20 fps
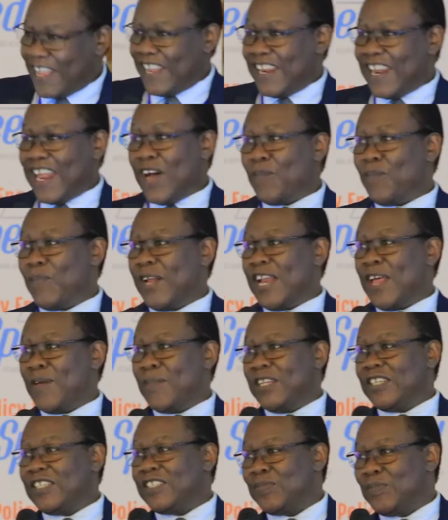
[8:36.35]
Now
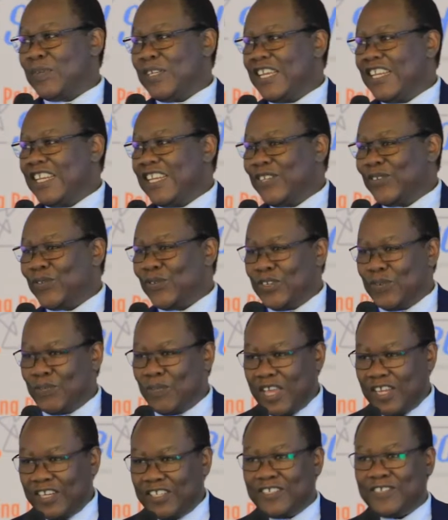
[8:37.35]
Parliament is beginning to
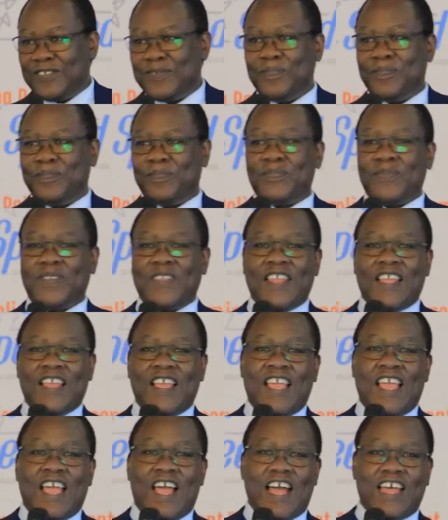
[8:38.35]
debate,
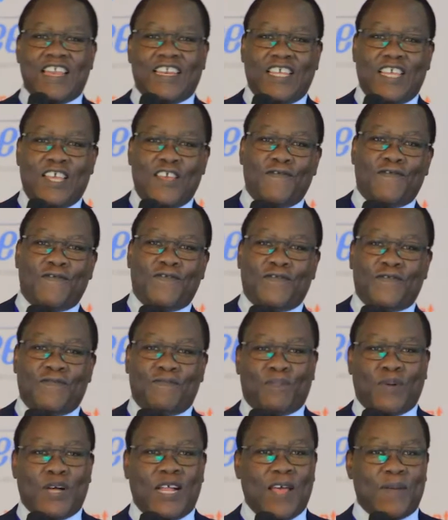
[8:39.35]
and if
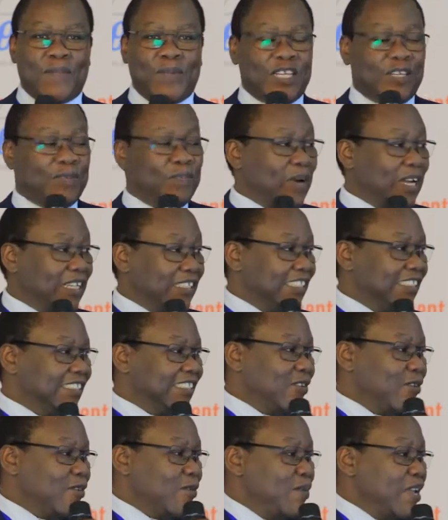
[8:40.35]
Parliament passes,
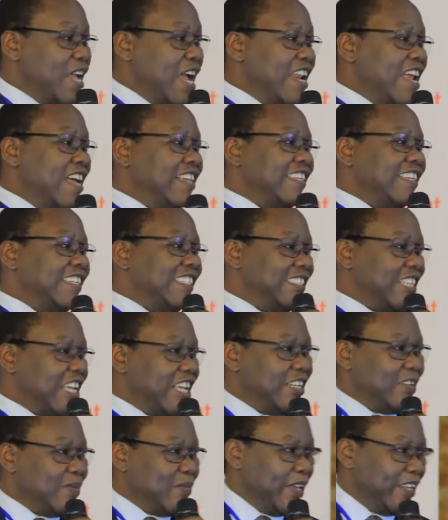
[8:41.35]
there will be another
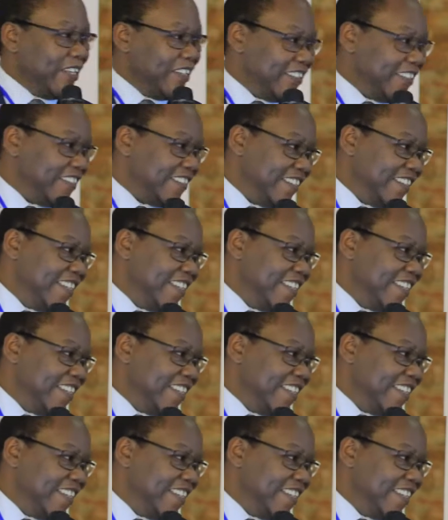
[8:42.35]
excitement.